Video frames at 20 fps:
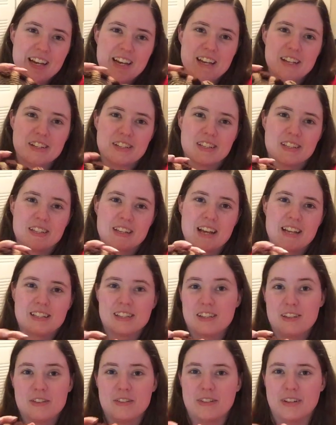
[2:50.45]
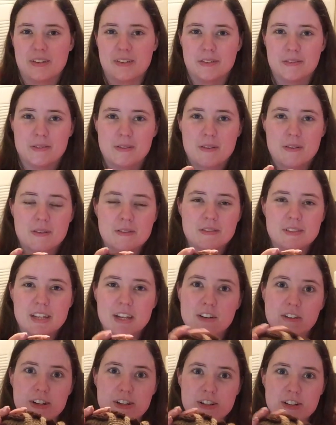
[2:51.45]
just as a cute little
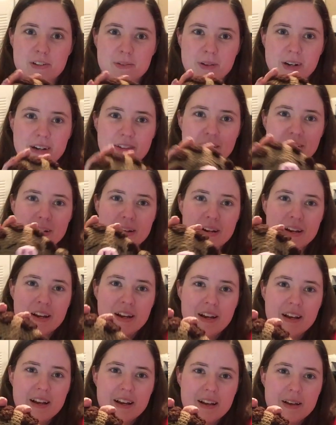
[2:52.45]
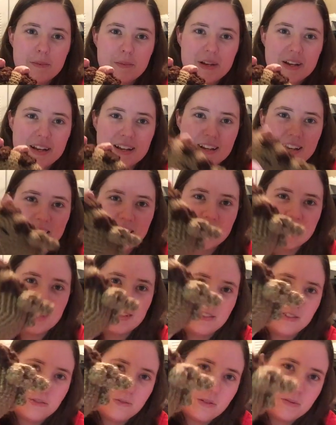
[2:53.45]
decoration or whatever. But yeah, I think he's
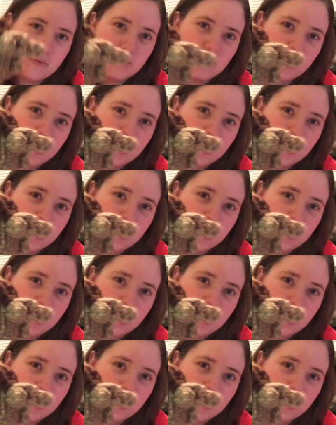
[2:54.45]
adorable.